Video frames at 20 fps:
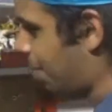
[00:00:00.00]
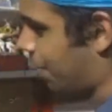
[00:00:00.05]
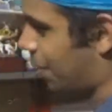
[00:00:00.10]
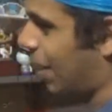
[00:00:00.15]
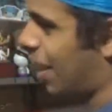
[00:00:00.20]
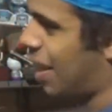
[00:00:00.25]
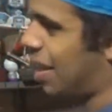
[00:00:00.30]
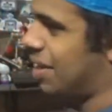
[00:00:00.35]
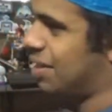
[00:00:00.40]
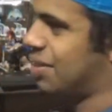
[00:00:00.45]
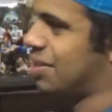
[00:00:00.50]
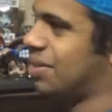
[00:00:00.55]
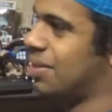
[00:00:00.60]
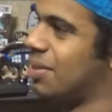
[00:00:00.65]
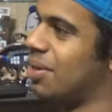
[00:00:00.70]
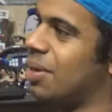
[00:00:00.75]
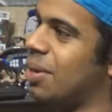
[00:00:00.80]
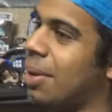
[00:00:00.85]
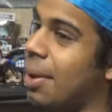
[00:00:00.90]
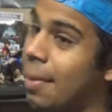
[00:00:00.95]
place.
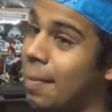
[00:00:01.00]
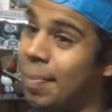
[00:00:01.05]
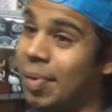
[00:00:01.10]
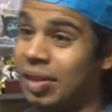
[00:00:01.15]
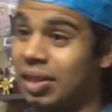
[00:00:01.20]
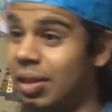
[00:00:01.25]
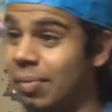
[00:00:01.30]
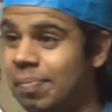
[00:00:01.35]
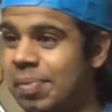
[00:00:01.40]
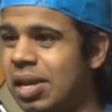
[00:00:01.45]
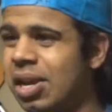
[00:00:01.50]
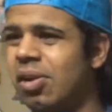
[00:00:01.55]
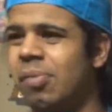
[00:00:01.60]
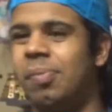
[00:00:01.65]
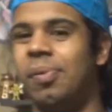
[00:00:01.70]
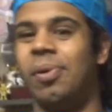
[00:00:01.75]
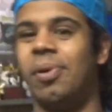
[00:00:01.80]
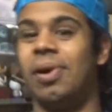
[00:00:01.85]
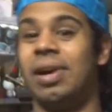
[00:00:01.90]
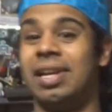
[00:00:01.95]
But the Beagle
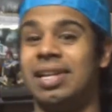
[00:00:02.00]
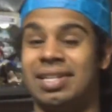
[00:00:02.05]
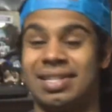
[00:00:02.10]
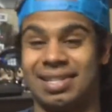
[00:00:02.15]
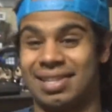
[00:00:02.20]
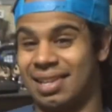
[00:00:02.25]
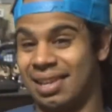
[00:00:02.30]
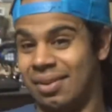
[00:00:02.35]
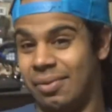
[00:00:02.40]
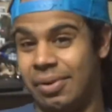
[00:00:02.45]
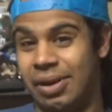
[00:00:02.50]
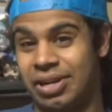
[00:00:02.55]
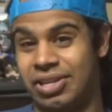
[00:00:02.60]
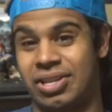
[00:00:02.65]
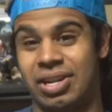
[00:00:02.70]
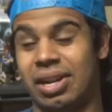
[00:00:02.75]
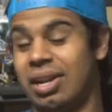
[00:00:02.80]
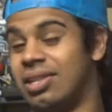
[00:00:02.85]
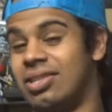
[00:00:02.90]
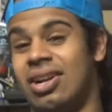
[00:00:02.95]
Boys, which
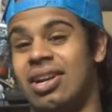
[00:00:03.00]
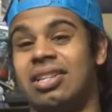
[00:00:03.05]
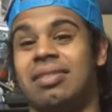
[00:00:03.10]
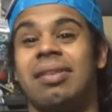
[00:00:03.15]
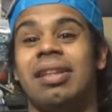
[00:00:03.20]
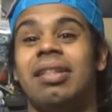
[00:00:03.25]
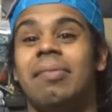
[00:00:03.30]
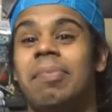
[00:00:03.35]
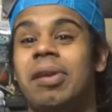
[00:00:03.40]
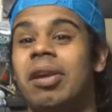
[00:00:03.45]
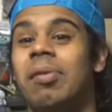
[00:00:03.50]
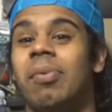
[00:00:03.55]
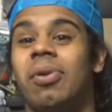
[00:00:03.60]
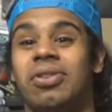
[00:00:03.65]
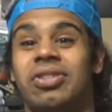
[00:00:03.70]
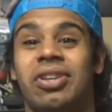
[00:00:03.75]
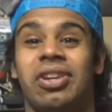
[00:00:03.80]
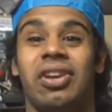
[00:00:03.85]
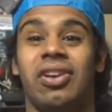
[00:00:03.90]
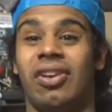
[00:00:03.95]
it's awesome that the Beagle
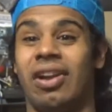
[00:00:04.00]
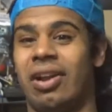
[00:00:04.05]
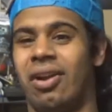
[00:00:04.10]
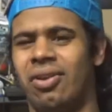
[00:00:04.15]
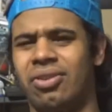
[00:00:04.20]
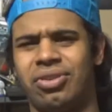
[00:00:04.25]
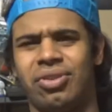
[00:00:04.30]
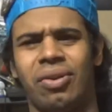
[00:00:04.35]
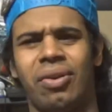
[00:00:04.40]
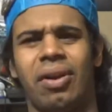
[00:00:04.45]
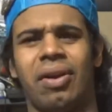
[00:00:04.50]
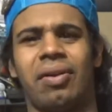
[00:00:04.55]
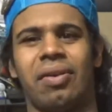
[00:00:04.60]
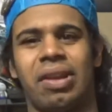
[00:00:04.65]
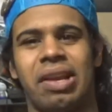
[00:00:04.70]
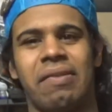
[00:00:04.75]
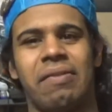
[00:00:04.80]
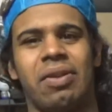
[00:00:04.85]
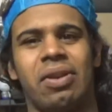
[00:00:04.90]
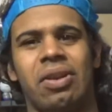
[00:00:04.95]
Boys are in here, and also are
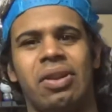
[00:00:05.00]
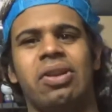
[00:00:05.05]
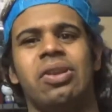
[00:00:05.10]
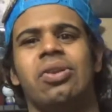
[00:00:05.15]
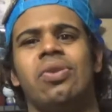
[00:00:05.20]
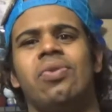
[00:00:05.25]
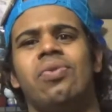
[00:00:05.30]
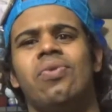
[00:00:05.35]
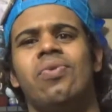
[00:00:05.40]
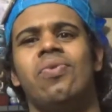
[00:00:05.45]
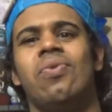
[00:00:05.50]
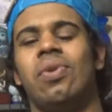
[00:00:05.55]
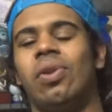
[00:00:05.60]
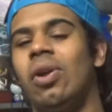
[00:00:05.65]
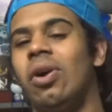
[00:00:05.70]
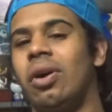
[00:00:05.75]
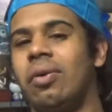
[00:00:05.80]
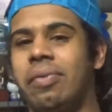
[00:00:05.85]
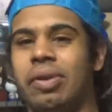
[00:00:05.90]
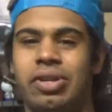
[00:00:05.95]
given a new
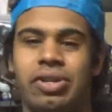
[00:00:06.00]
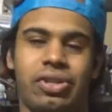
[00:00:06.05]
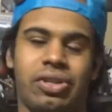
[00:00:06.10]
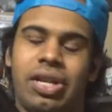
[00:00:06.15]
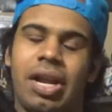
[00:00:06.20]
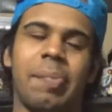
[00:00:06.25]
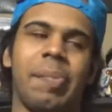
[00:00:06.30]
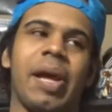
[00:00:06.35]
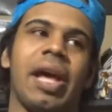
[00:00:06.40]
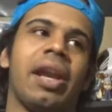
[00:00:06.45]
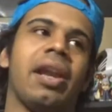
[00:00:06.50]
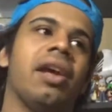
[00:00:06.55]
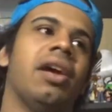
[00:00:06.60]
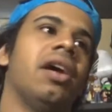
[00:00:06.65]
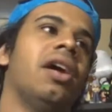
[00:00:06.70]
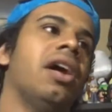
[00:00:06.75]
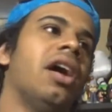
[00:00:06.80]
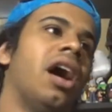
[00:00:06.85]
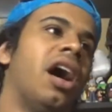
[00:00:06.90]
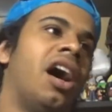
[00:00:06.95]
look, which is not bad.
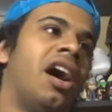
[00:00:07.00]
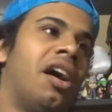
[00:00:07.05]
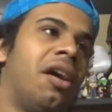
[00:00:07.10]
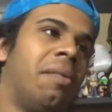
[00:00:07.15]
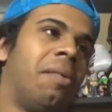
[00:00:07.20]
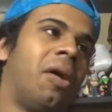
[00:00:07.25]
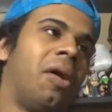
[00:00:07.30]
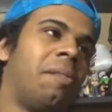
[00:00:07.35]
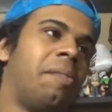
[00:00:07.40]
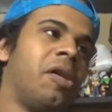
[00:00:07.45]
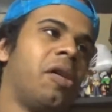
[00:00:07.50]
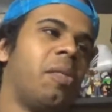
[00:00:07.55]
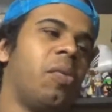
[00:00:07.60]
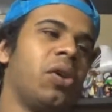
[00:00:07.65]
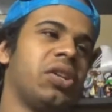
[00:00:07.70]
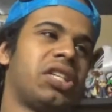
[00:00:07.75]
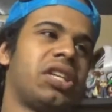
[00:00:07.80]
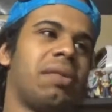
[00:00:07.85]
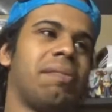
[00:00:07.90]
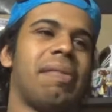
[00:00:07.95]
Um, Beagle
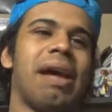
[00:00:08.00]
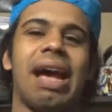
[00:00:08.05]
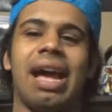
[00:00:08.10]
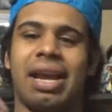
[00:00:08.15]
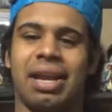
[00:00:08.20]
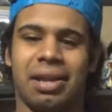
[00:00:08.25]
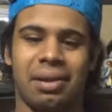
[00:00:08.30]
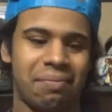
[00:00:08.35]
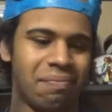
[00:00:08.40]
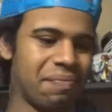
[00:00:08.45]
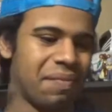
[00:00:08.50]
Boys come back,